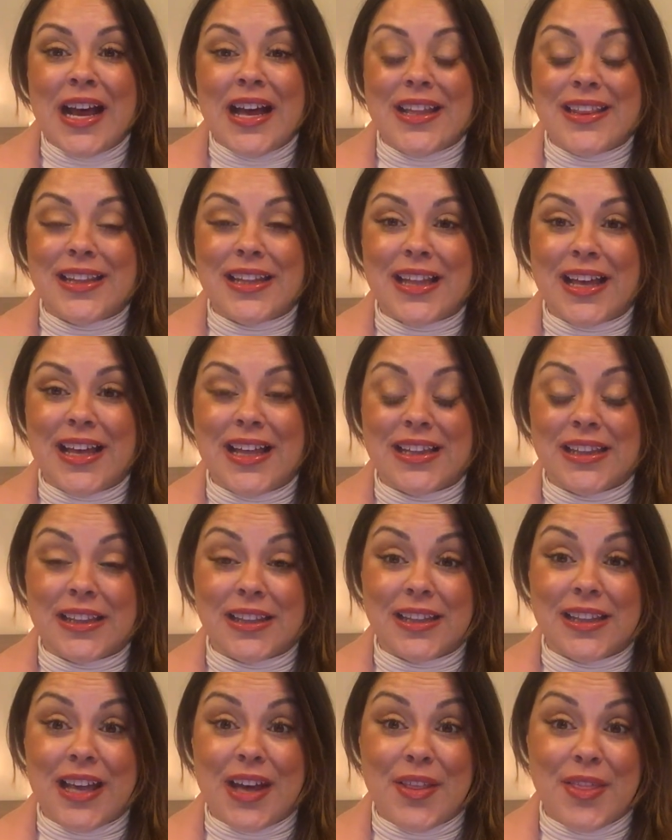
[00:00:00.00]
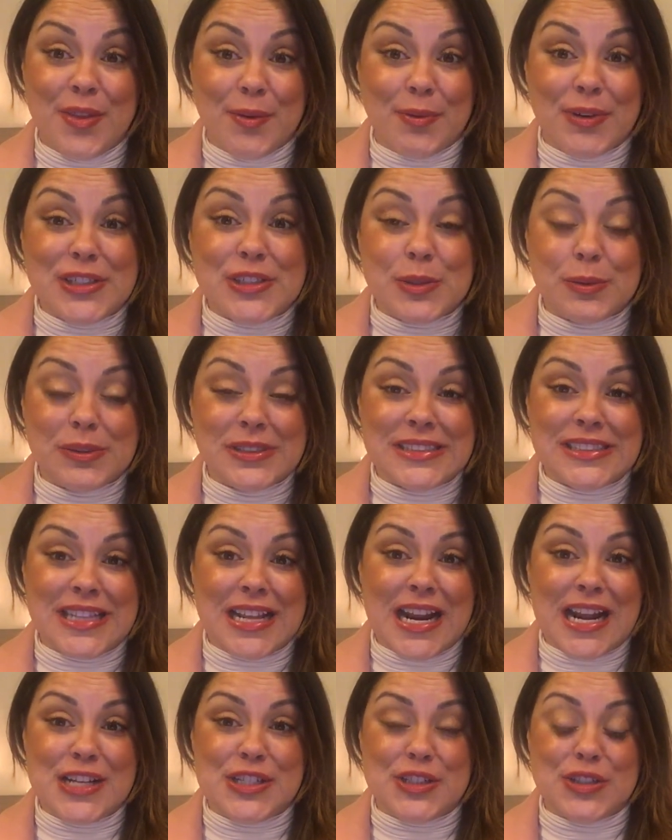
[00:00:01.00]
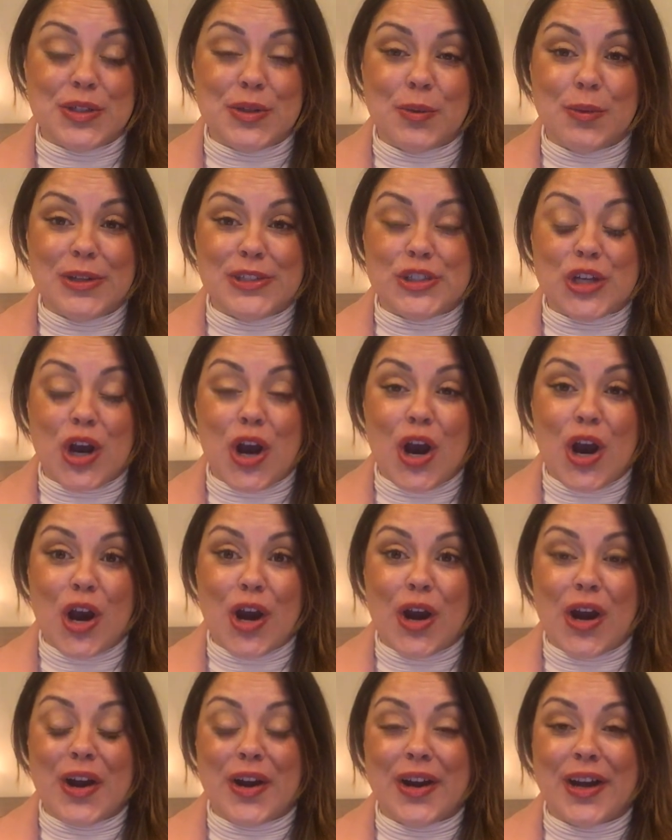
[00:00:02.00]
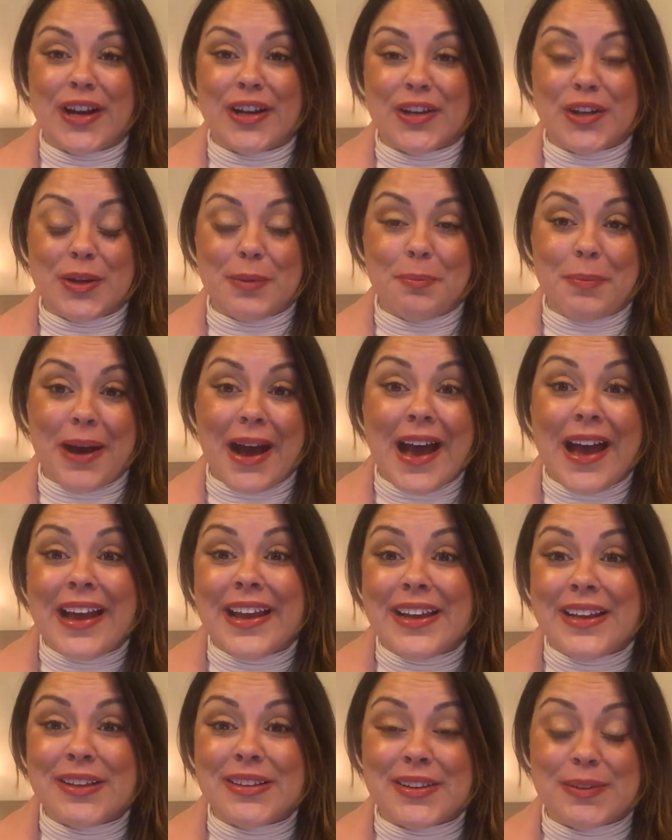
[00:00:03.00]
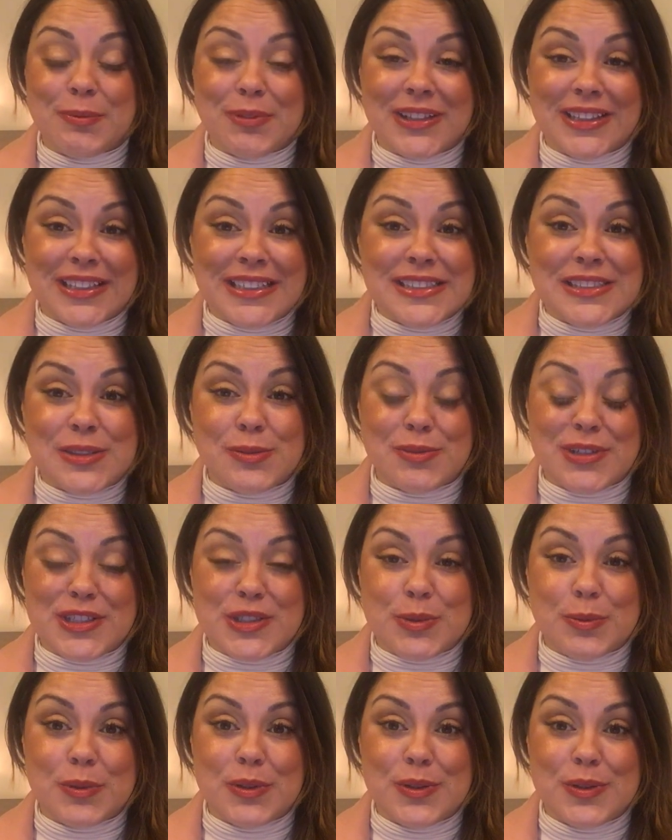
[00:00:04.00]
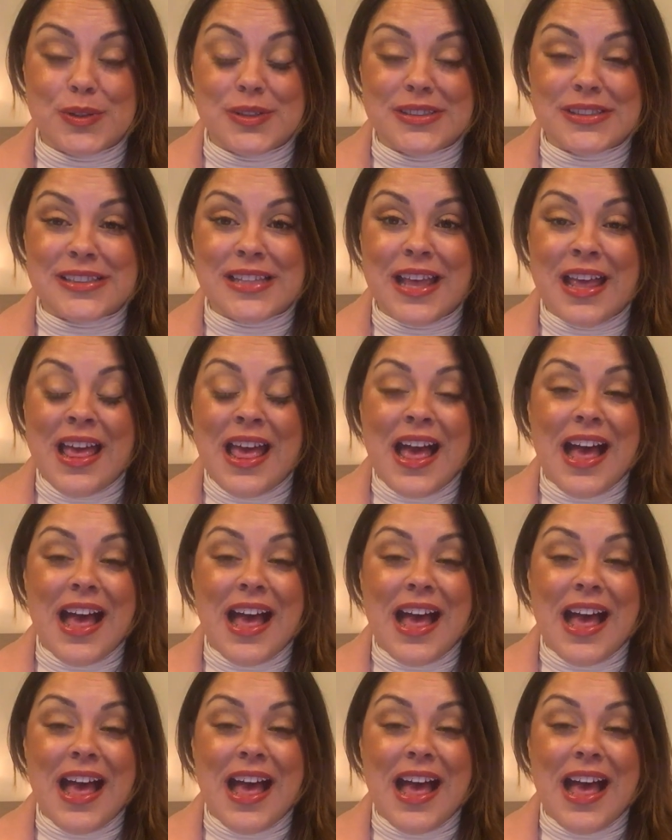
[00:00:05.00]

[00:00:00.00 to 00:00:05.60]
the rituals that I do, which are goodbye, release rituals,